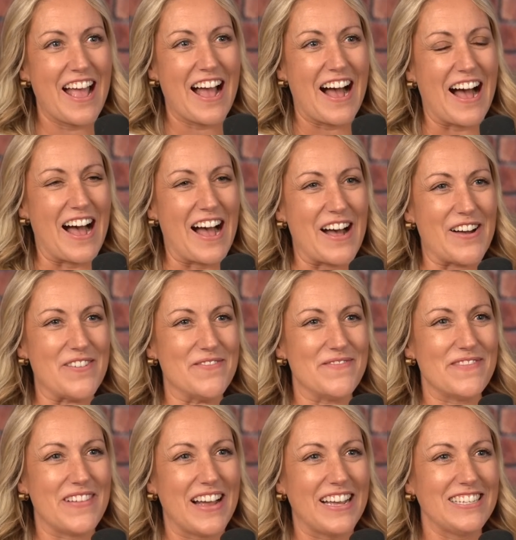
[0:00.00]
Um,
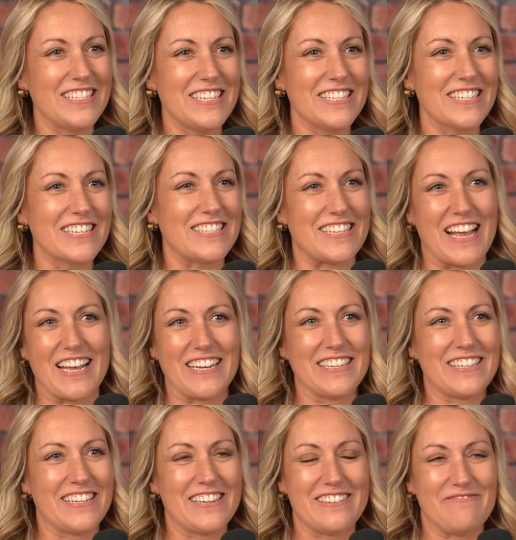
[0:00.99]
and she just said,
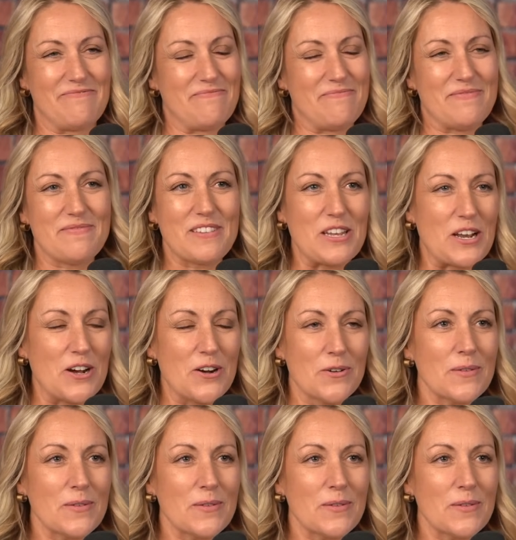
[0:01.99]
you know,